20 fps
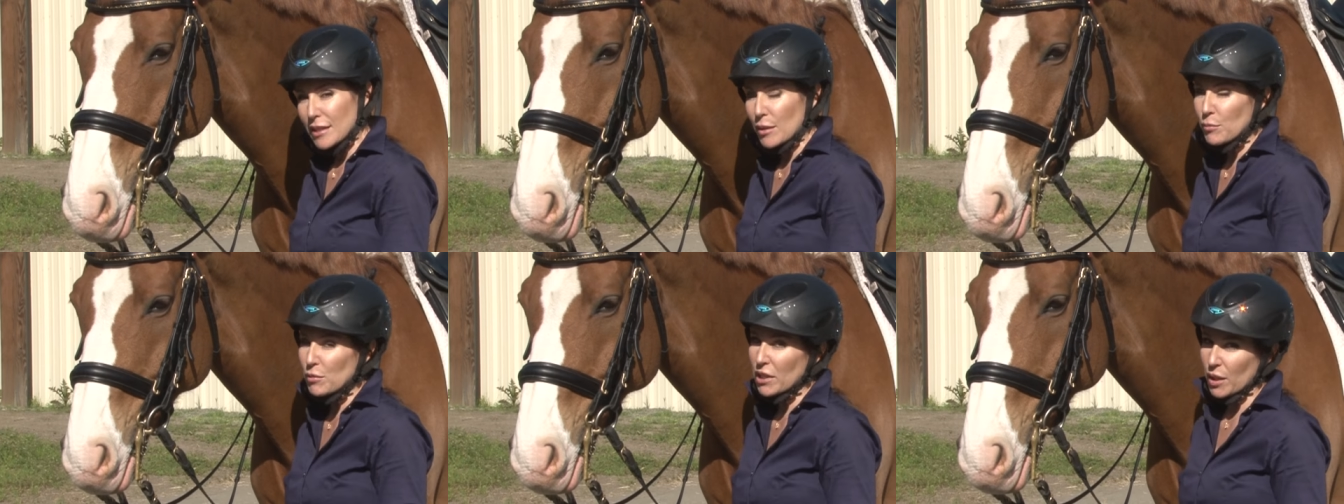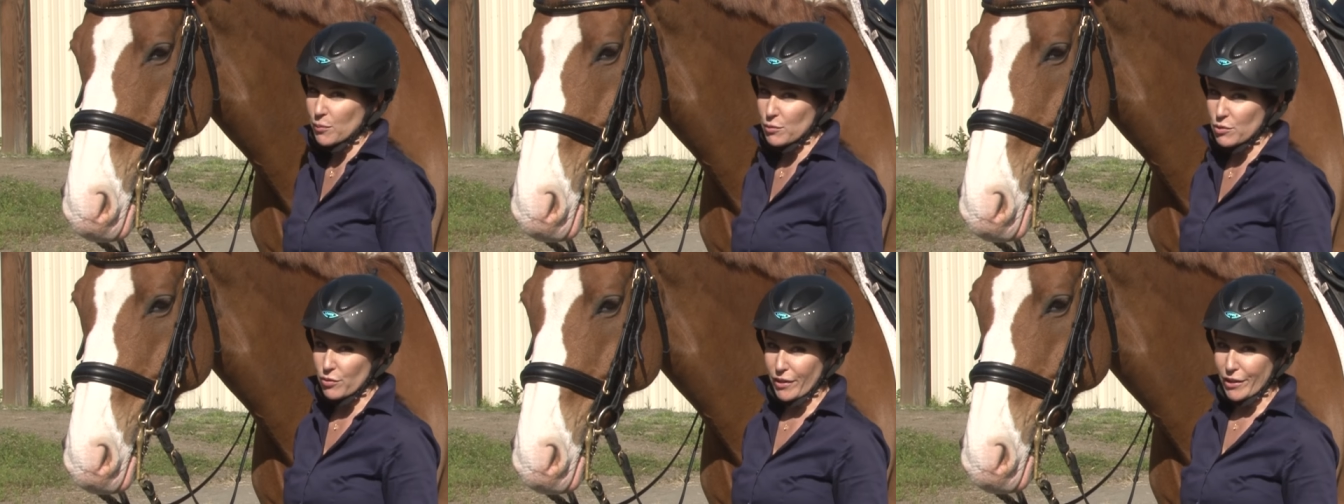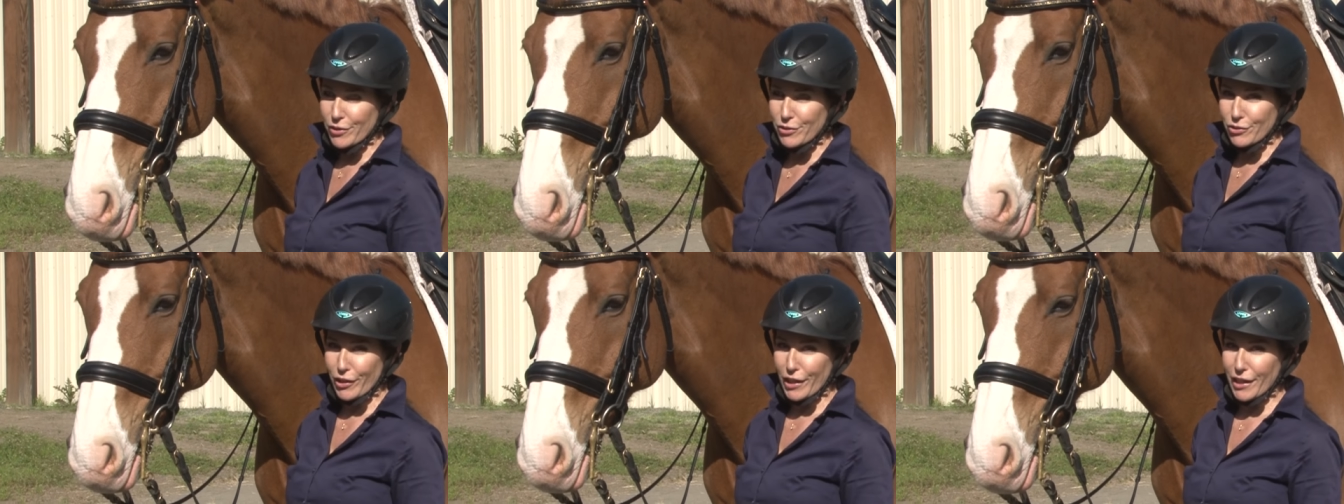sometimes
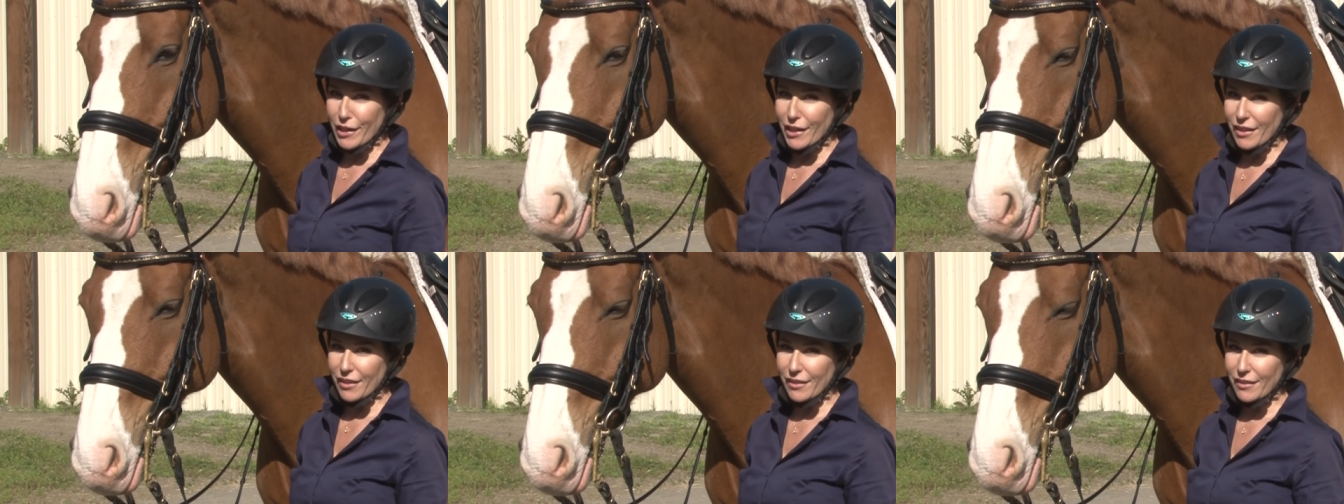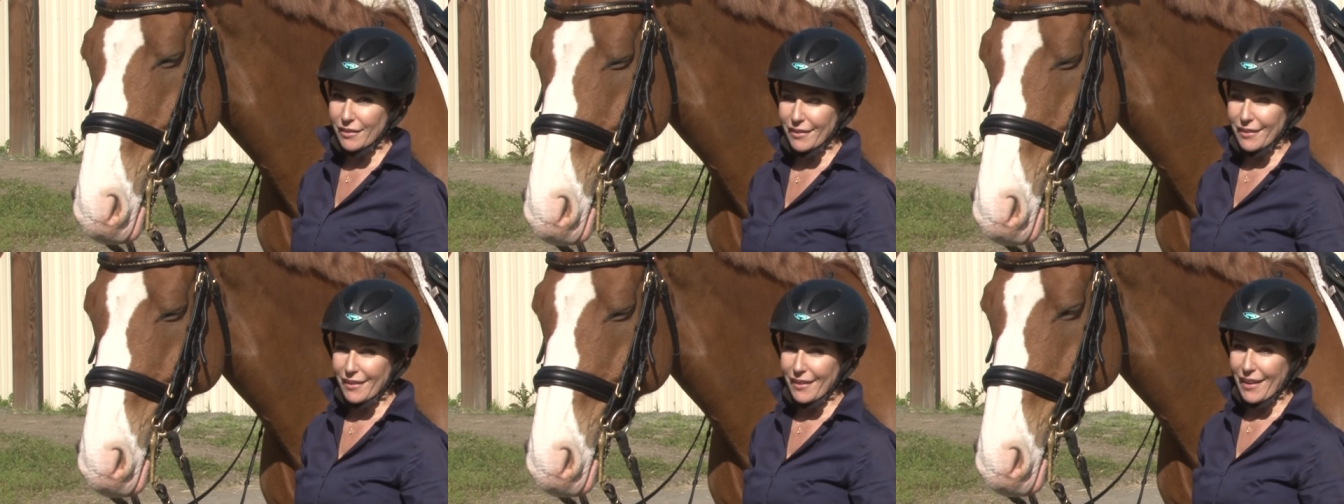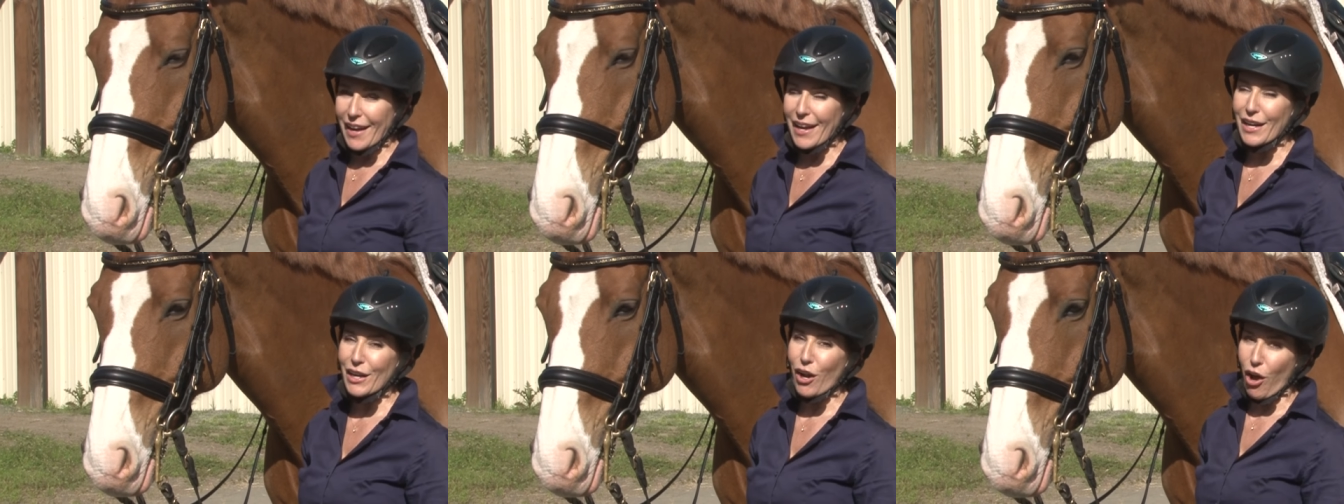frustrating,
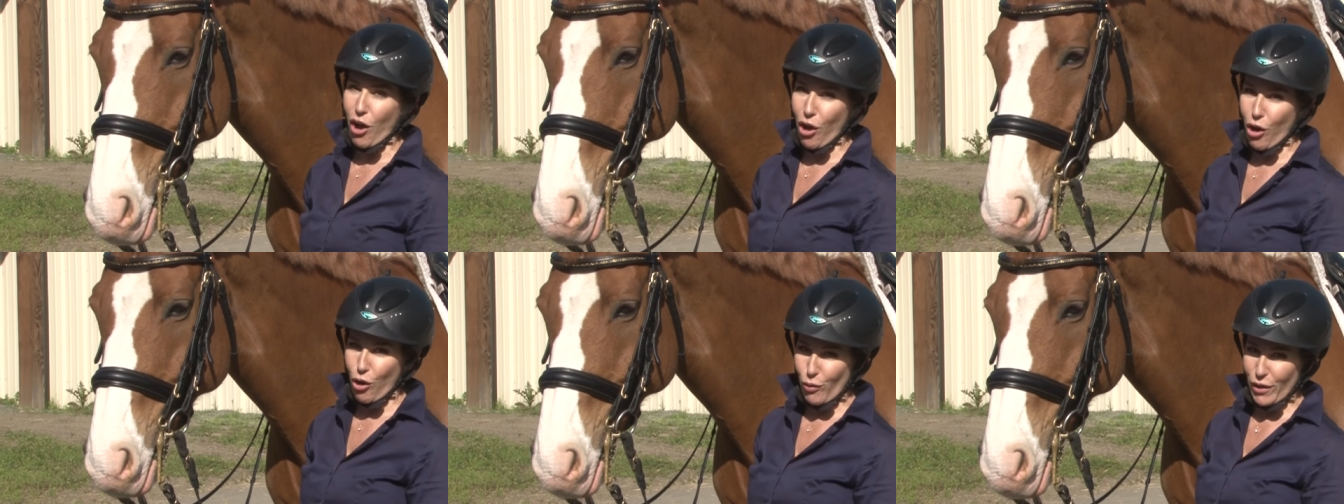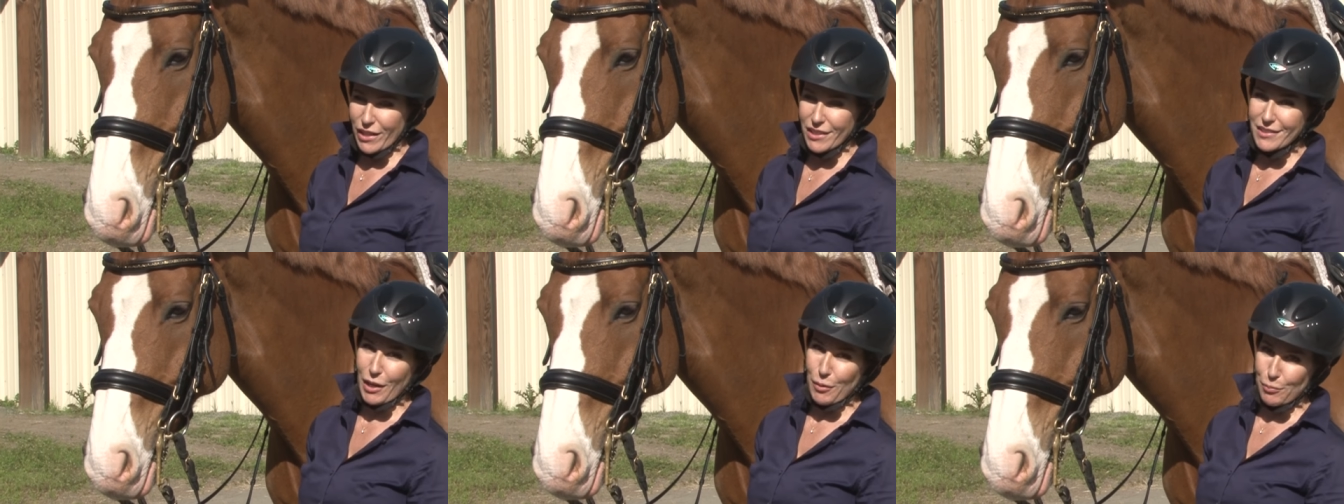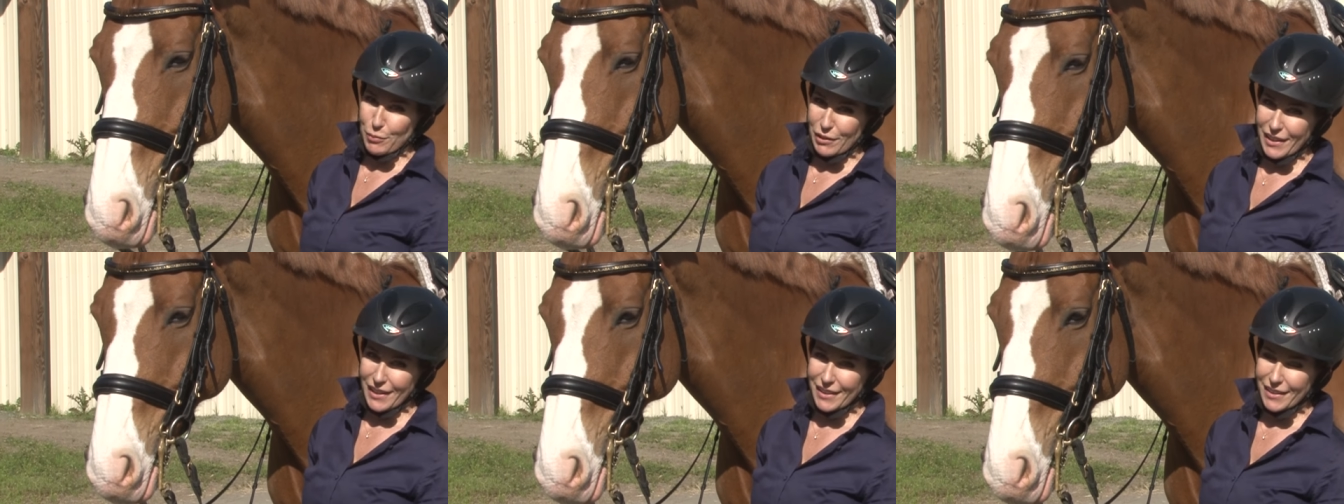and always
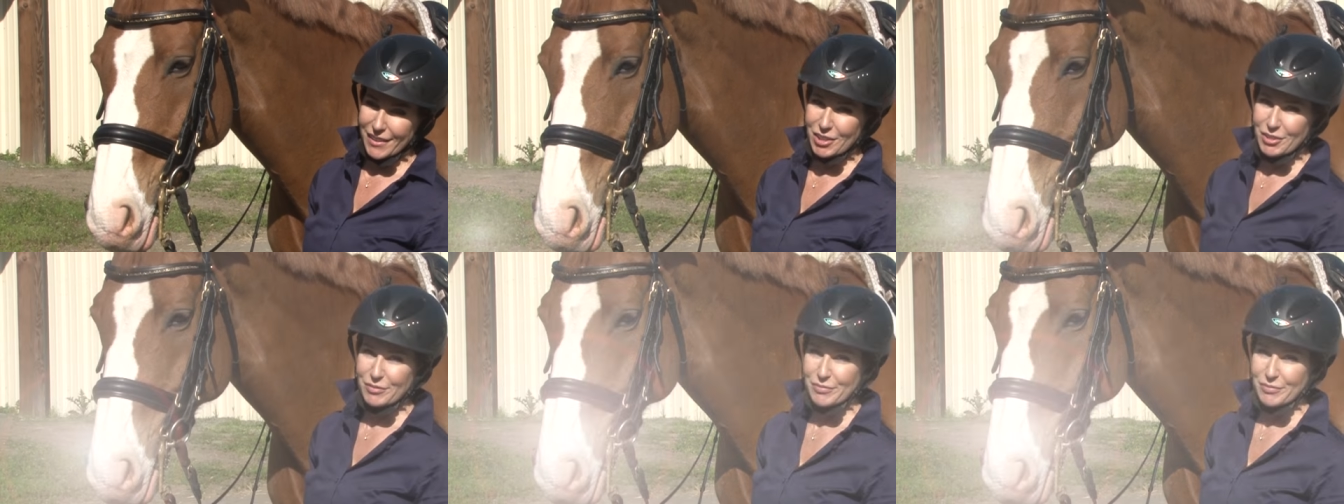humbling.